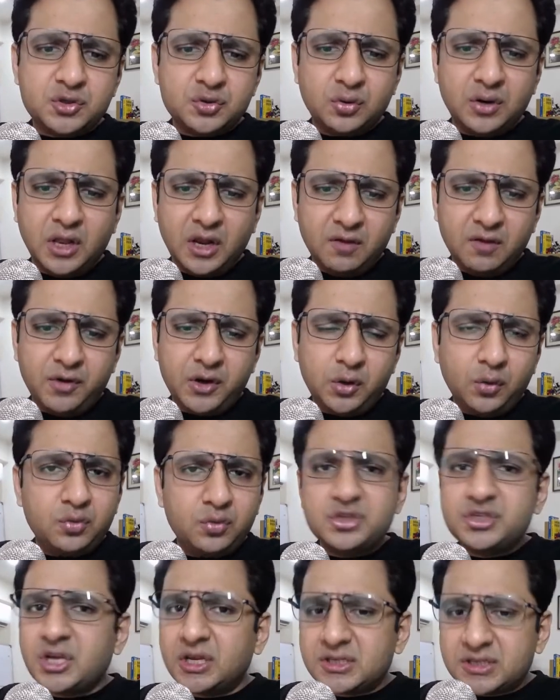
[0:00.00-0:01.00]
to deliver you
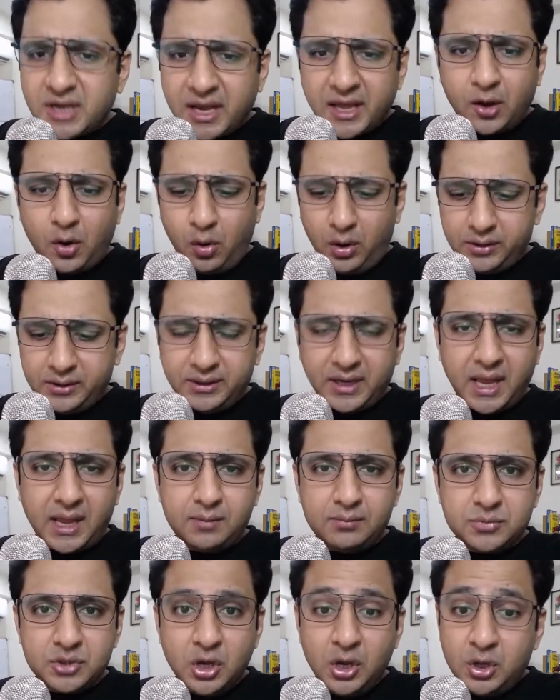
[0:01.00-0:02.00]
just like all the
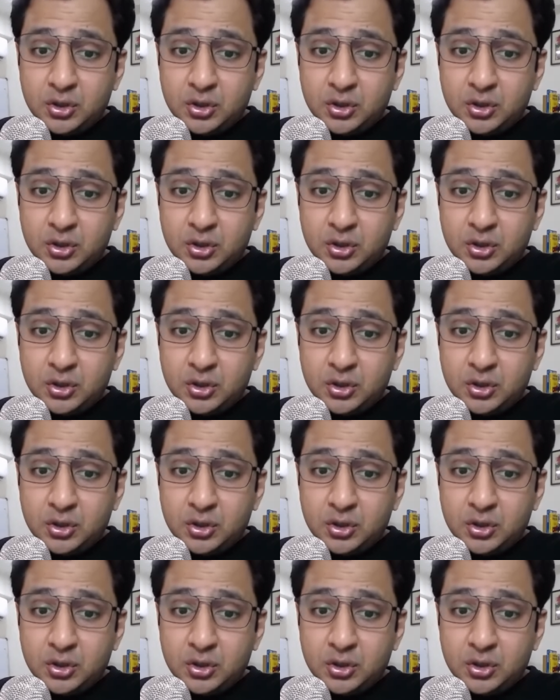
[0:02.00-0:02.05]
time.